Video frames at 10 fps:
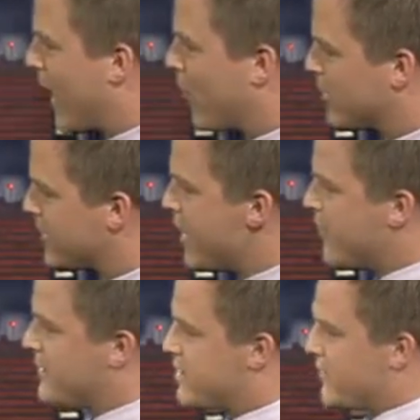hours.
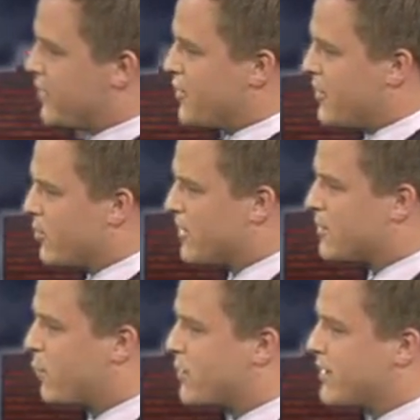But 72 degrees
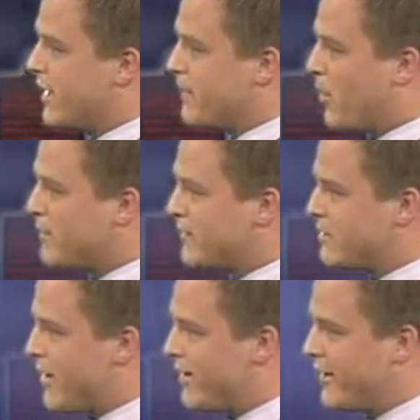for tonight, partly
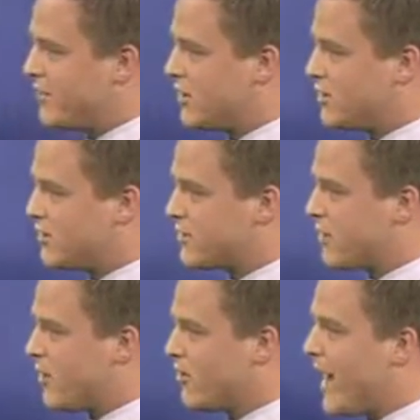cloudy conditions.
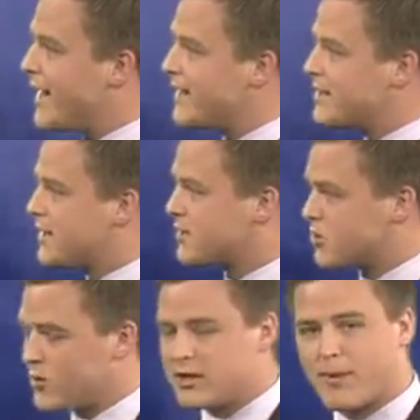Tomorrow, 86
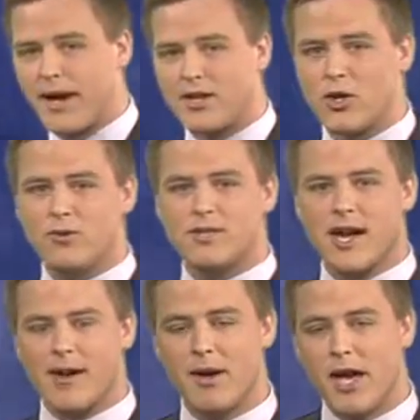degrees by
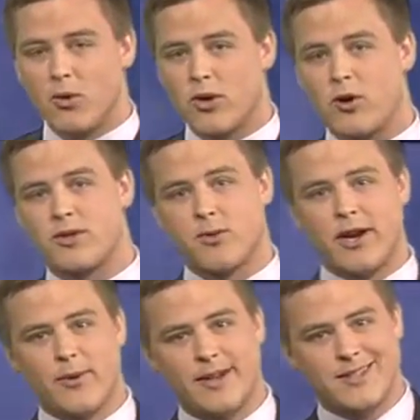noontime. We'll go to
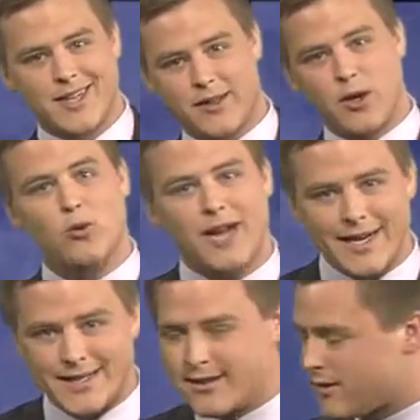right around uh, the low
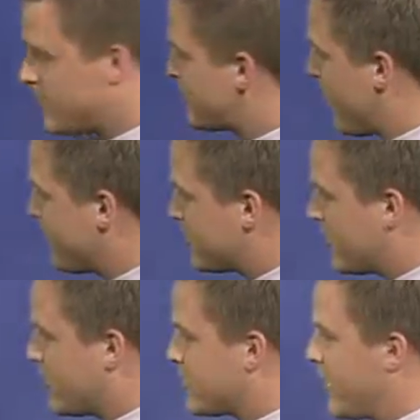90s in spots
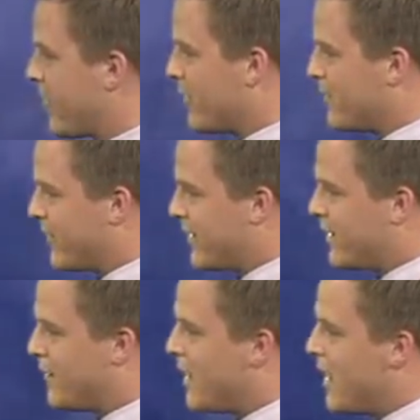across the area, but the,
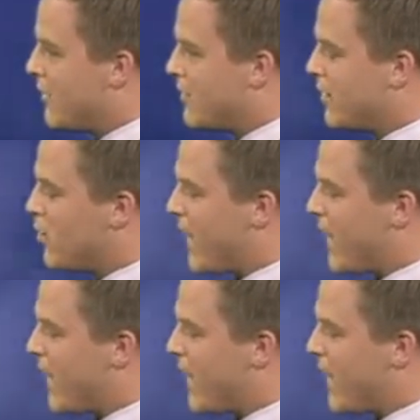uh, the low